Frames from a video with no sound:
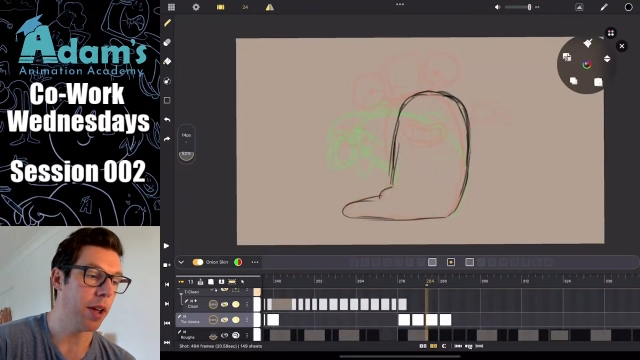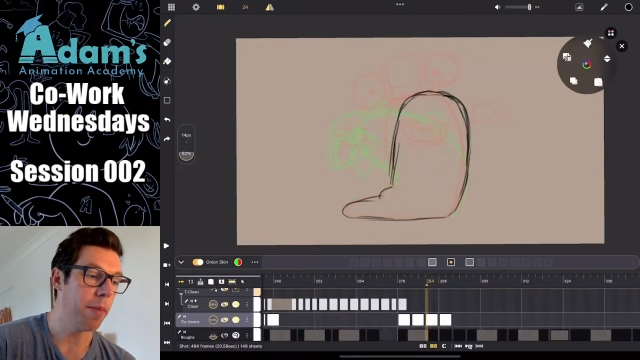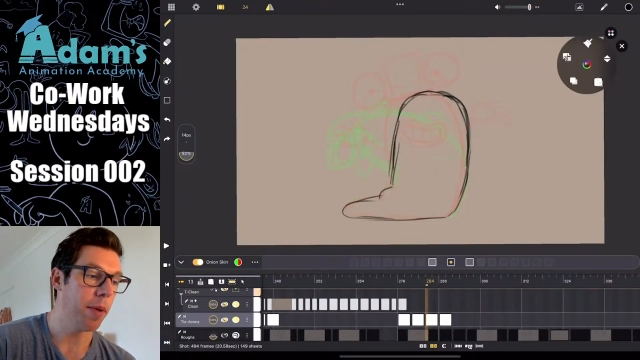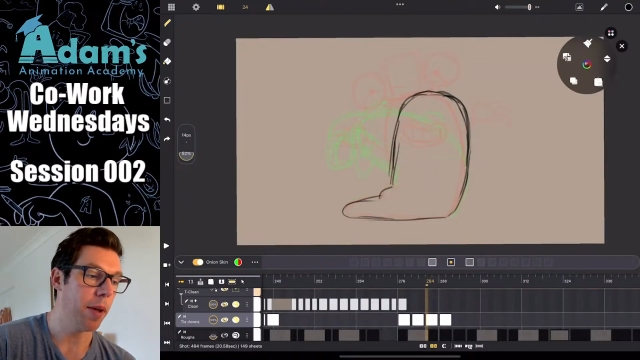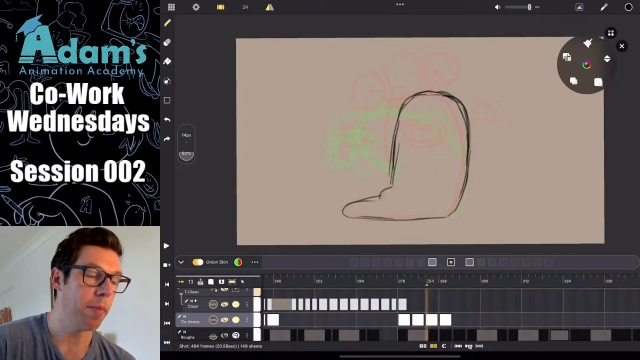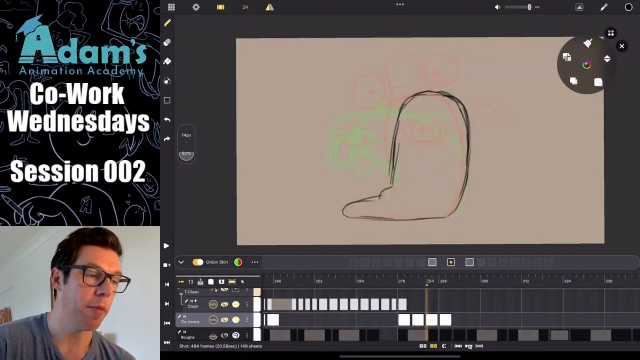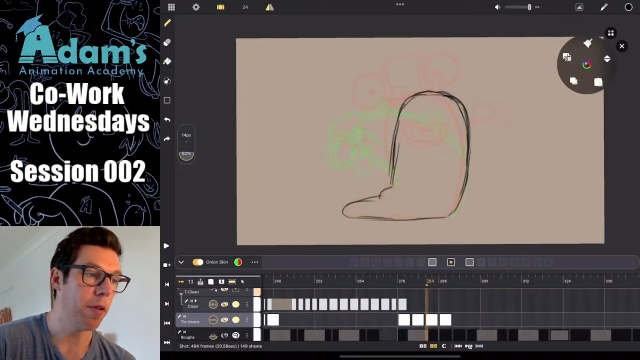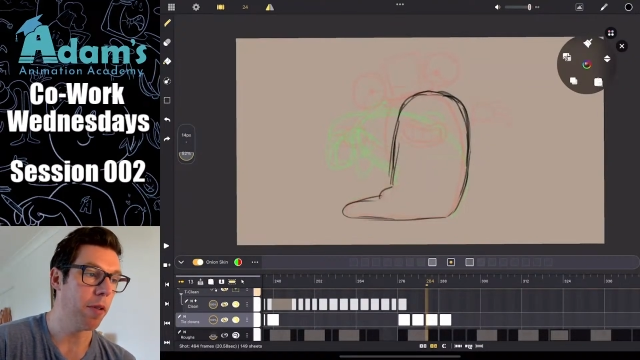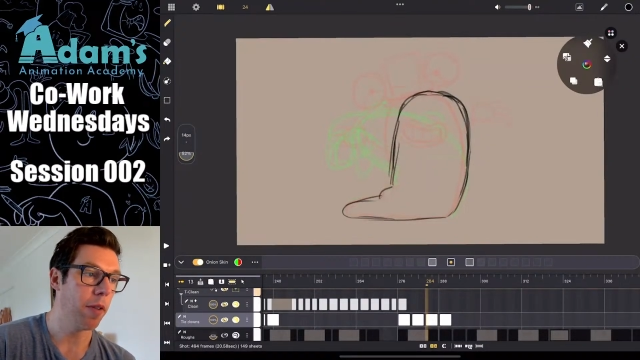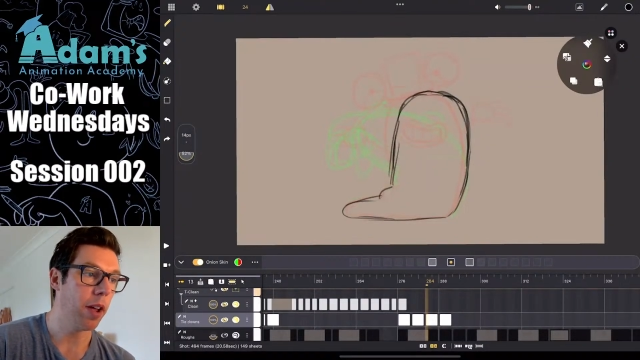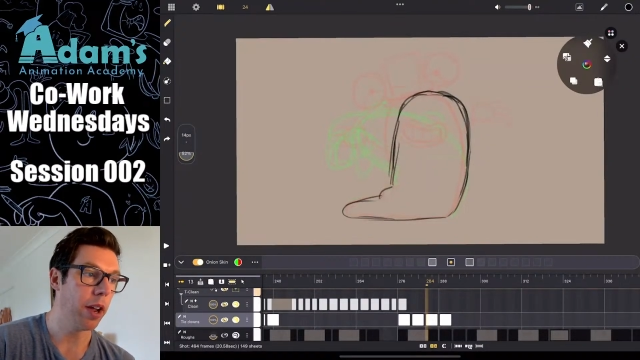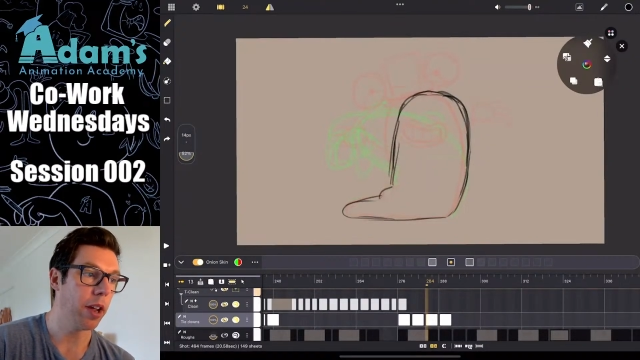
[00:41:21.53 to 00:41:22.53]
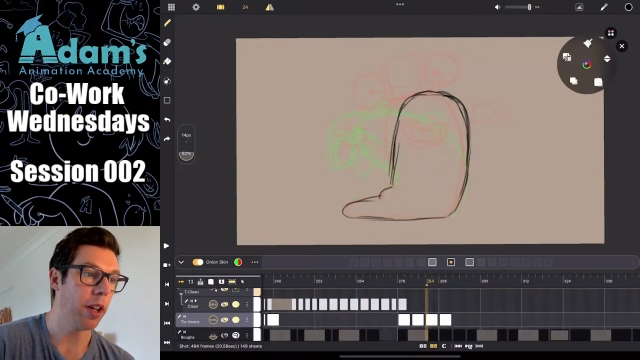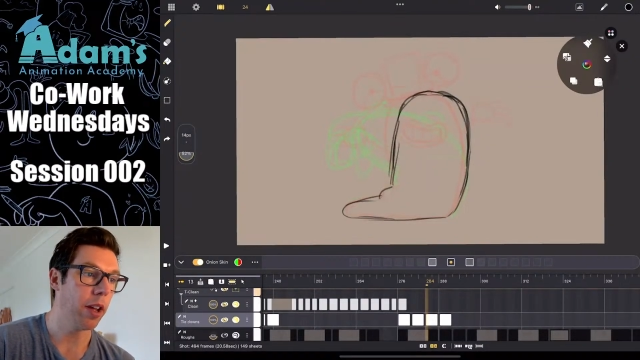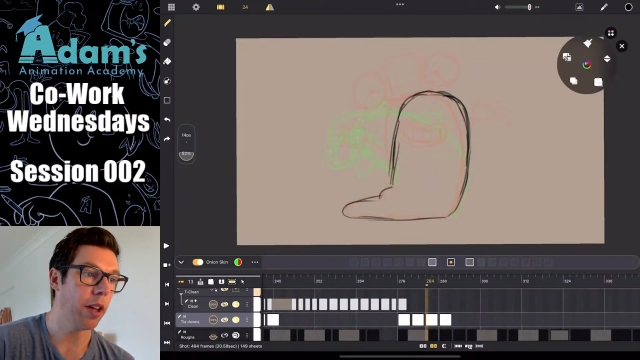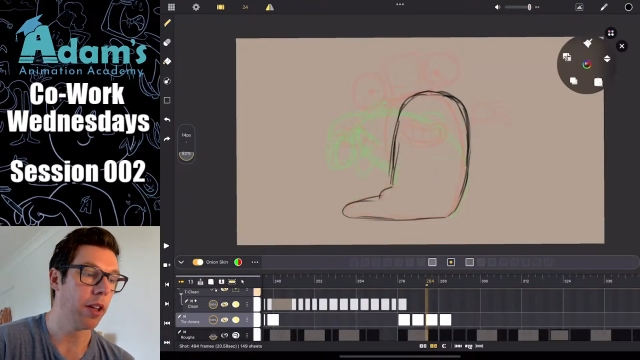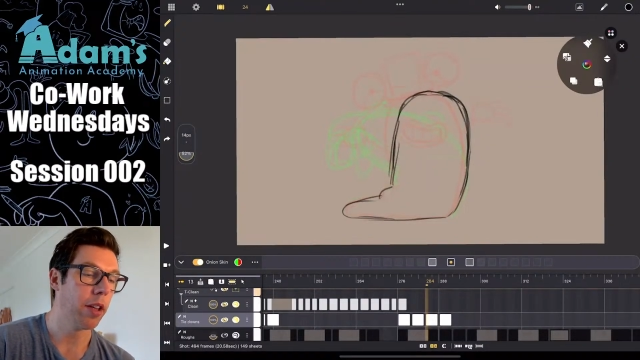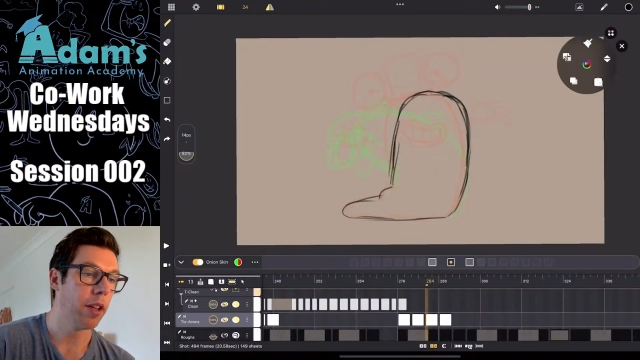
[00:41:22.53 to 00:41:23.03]
a bit more of like
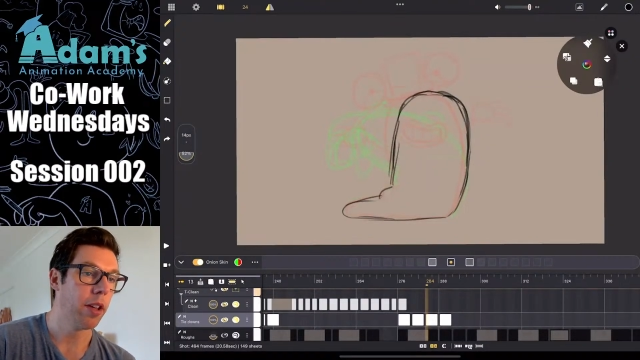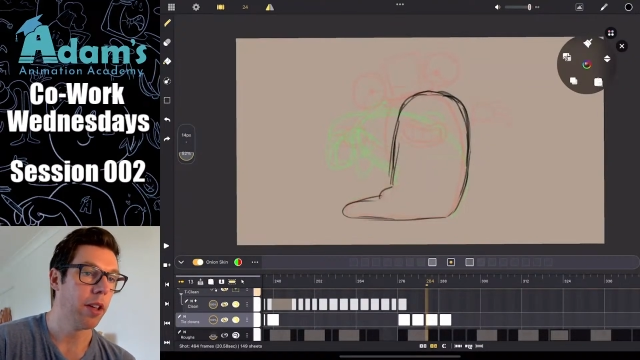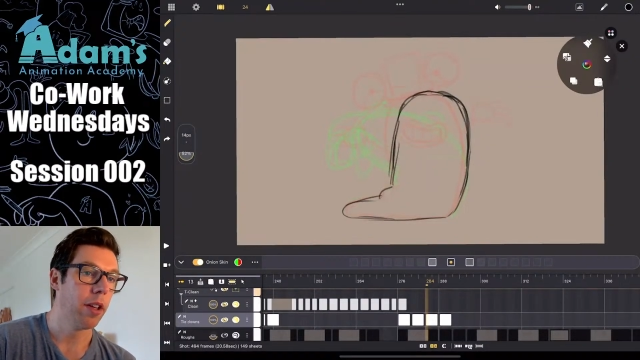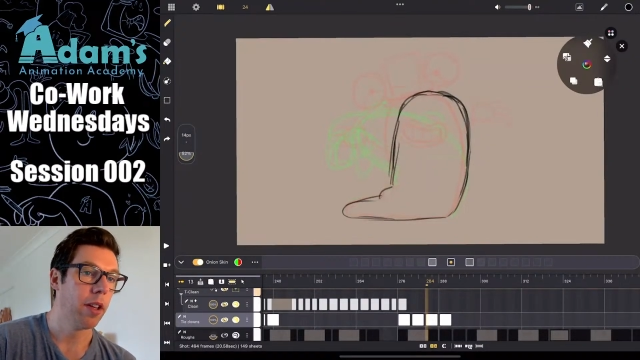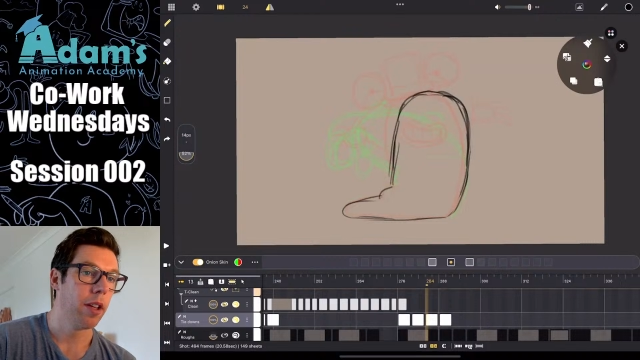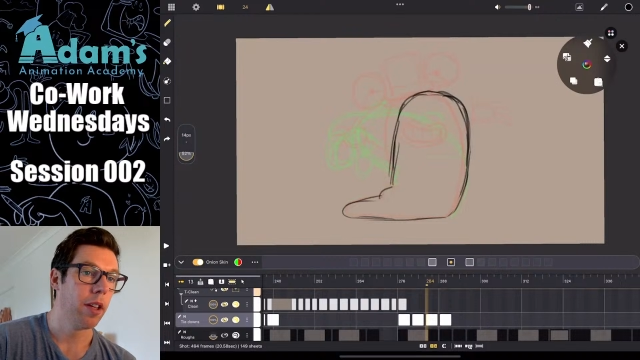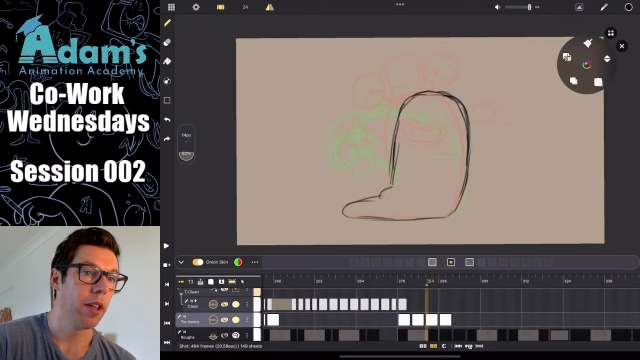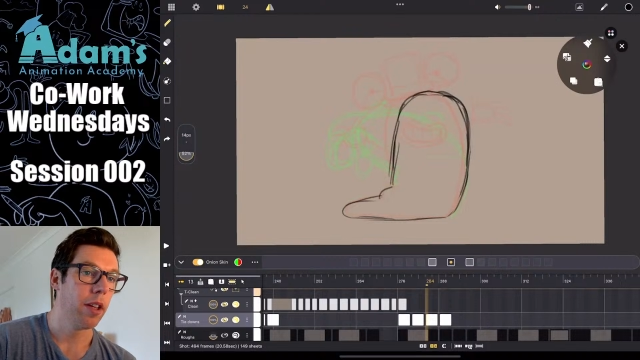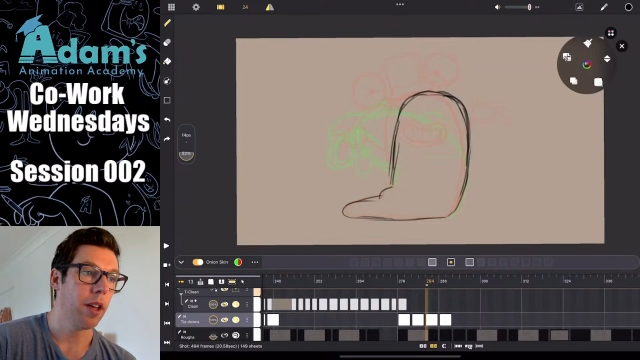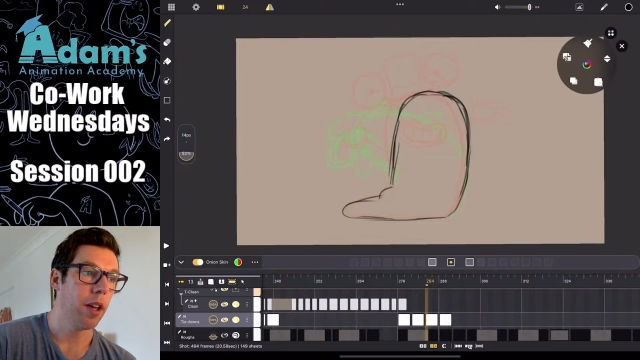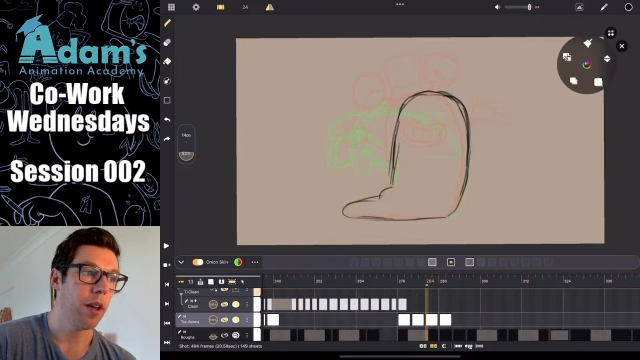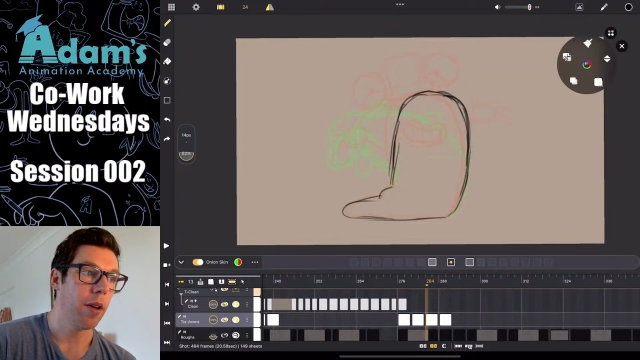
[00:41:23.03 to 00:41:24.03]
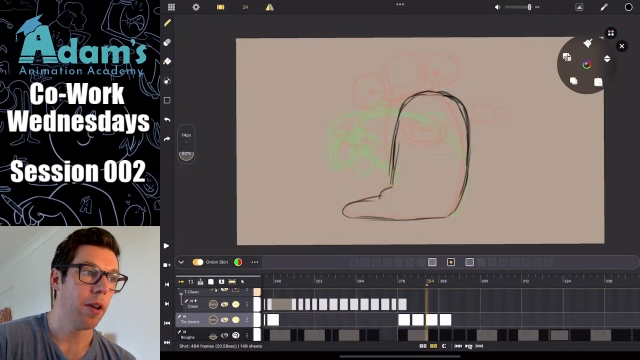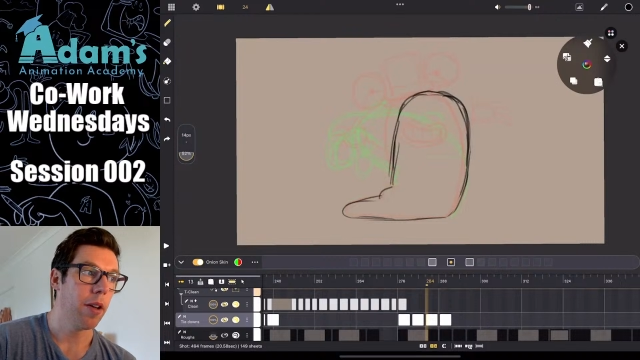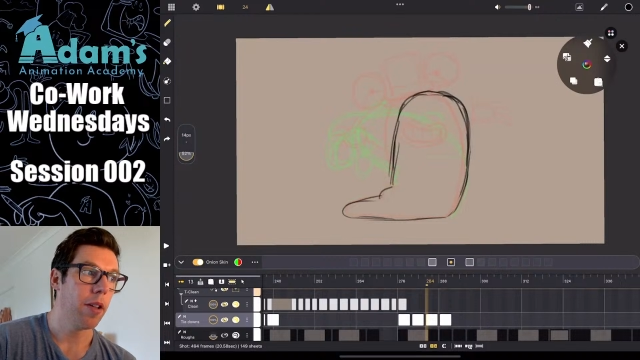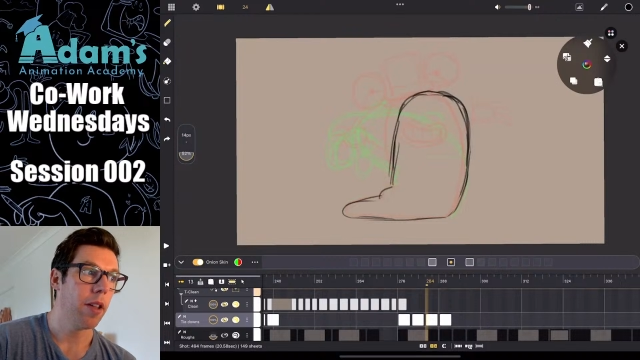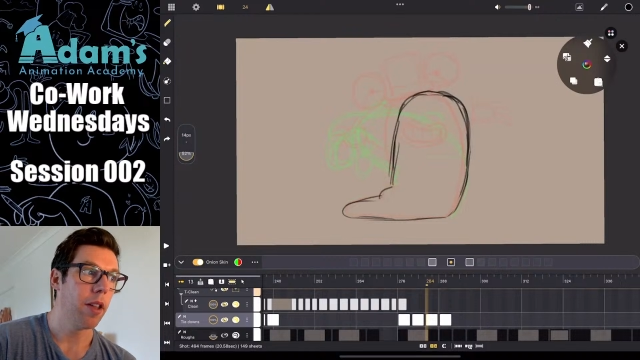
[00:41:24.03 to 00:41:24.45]
a